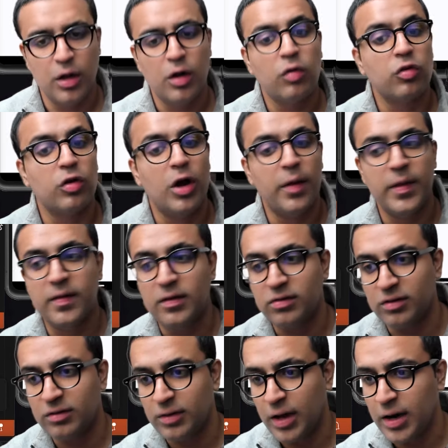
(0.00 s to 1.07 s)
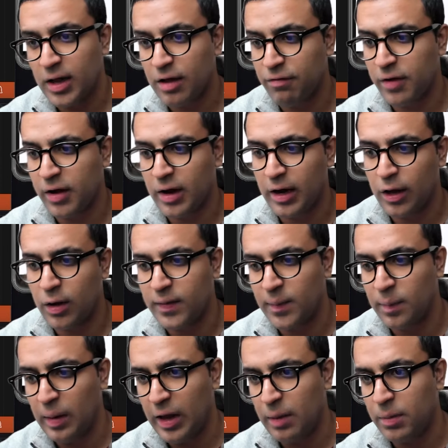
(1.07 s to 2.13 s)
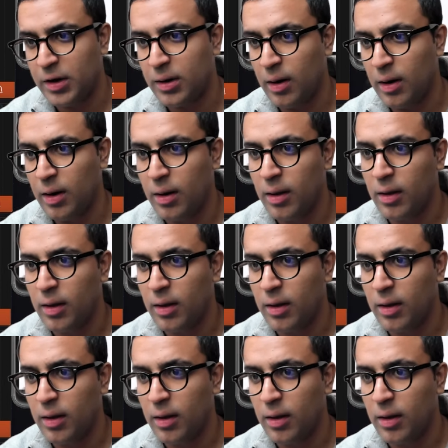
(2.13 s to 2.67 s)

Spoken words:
So now that this is done, if I click on the play button,